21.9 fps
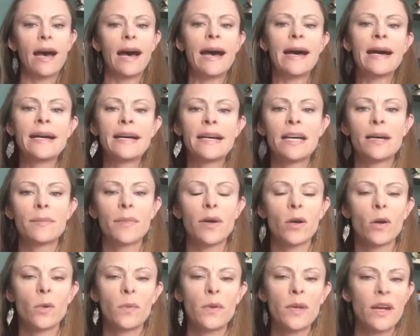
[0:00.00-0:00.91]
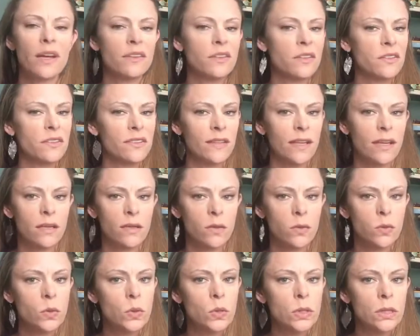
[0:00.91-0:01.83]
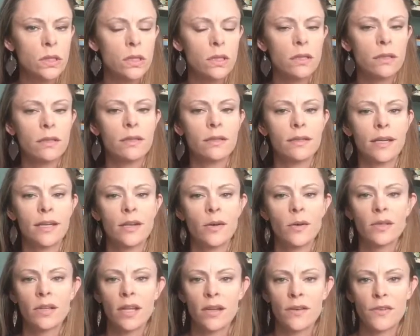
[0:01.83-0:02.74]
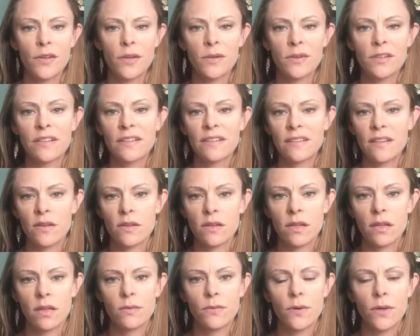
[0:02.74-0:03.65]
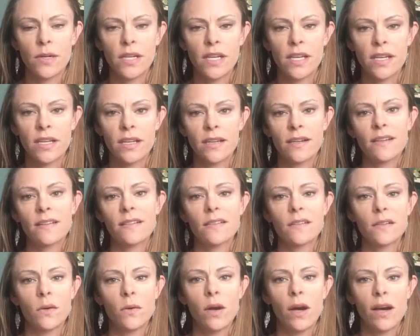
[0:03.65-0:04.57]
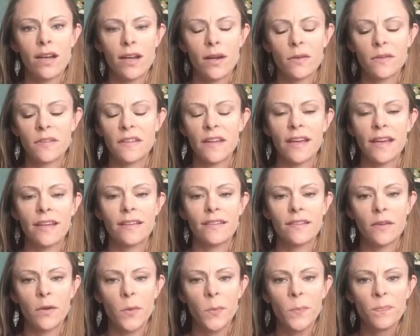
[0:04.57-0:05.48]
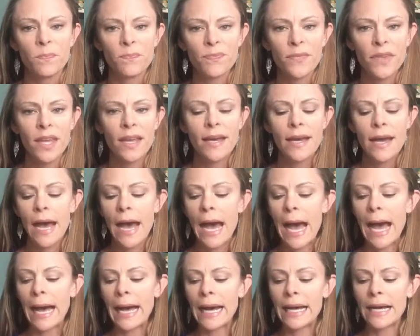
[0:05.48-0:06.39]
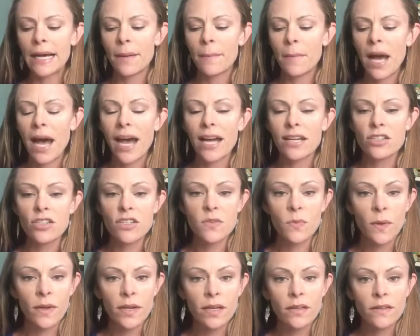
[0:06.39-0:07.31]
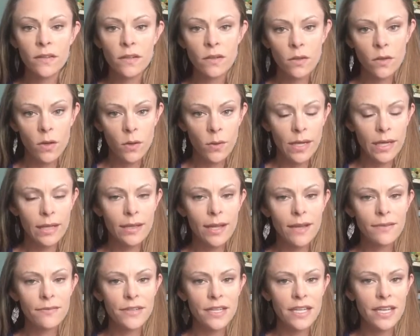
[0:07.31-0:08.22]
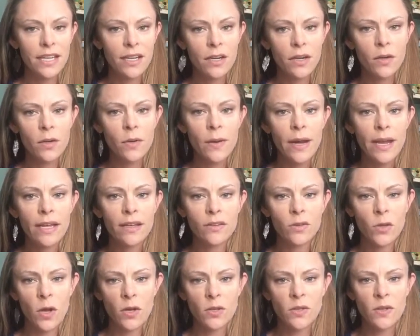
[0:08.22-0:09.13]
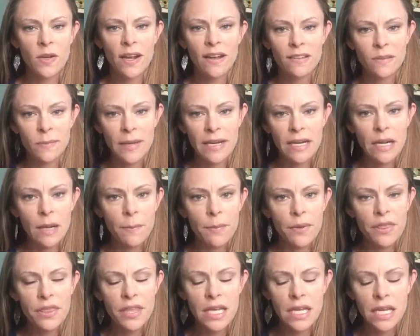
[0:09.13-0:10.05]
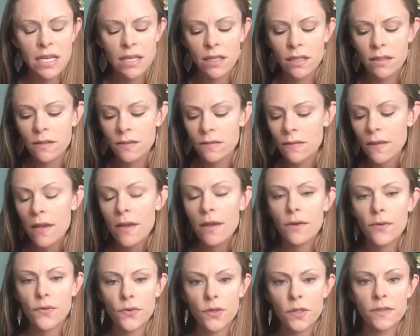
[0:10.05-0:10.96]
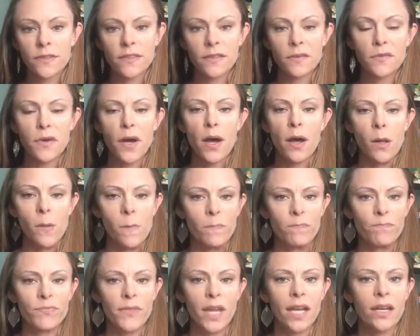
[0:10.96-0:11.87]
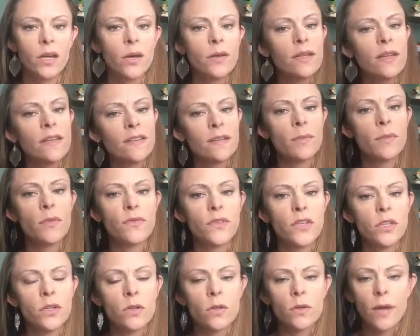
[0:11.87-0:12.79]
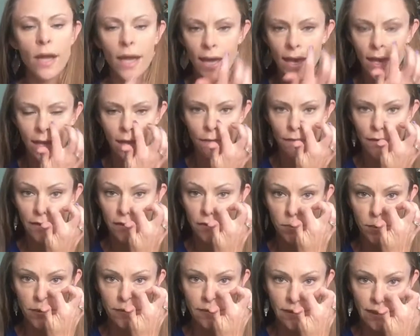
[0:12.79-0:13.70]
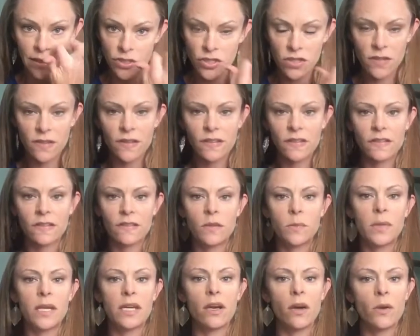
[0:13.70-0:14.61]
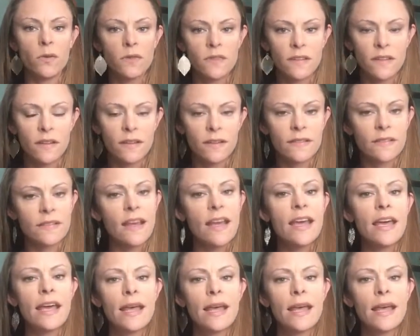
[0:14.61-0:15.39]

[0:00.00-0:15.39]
I hope you guys are staying cool. I know a lot of you are in Southern California, and it is so hot outside. So I just wanted to do a quick live video and talk to you guys about a couple things. First of all, I know that some of you have expressed interest to be a hostess